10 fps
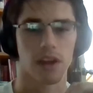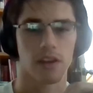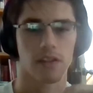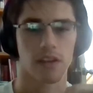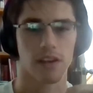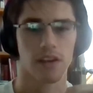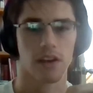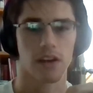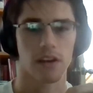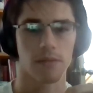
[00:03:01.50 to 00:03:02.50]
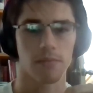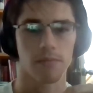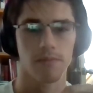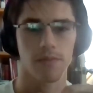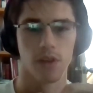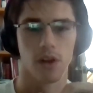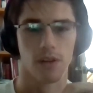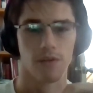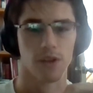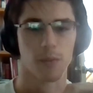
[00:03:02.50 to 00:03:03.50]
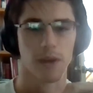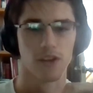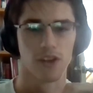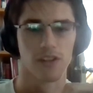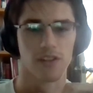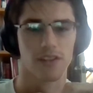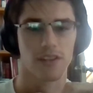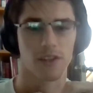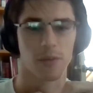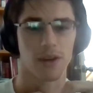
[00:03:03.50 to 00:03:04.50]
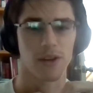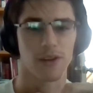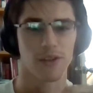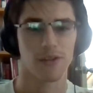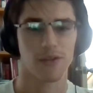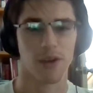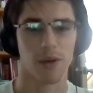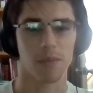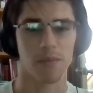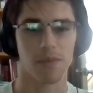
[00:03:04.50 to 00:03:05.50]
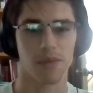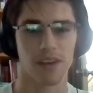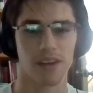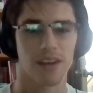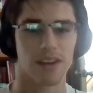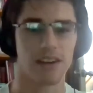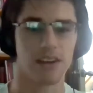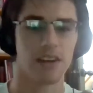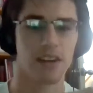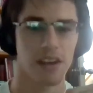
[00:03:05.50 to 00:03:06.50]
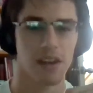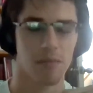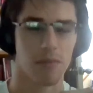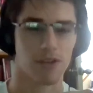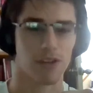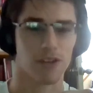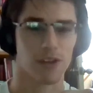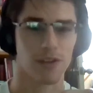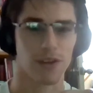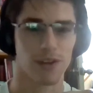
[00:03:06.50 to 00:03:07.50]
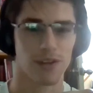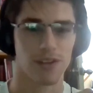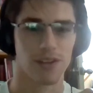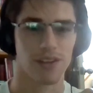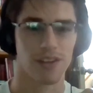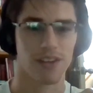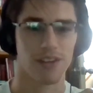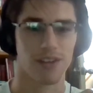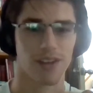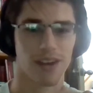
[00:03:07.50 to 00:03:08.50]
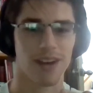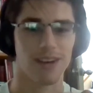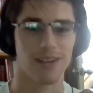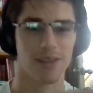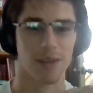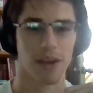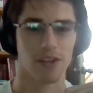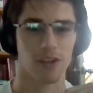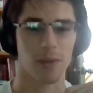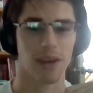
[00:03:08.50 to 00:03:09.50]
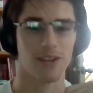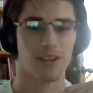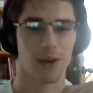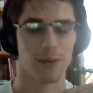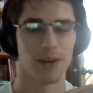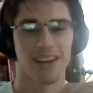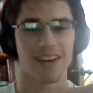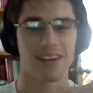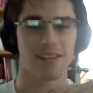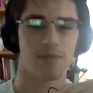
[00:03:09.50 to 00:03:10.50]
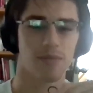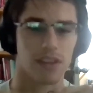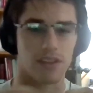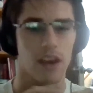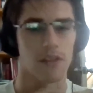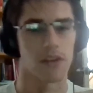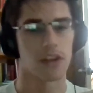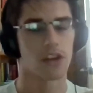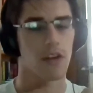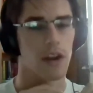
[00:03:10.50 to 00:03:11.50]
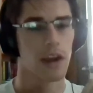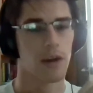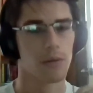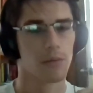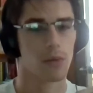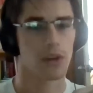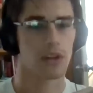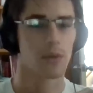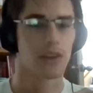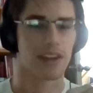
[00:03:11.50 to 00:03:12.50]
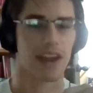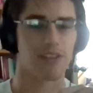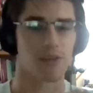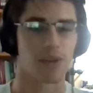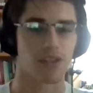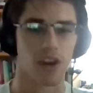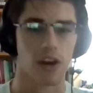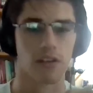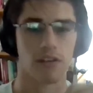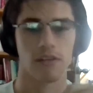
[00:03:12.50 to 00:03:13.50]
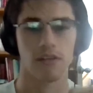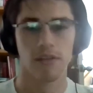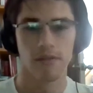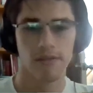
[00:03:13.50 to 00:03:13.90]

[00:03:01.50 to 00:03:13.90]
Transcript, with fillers: to async, um, all of those metrics disappeared from the uh, metric server, uh, the metrics page. So um, that's kind of an issue right now. We did we did have it, but it's gone.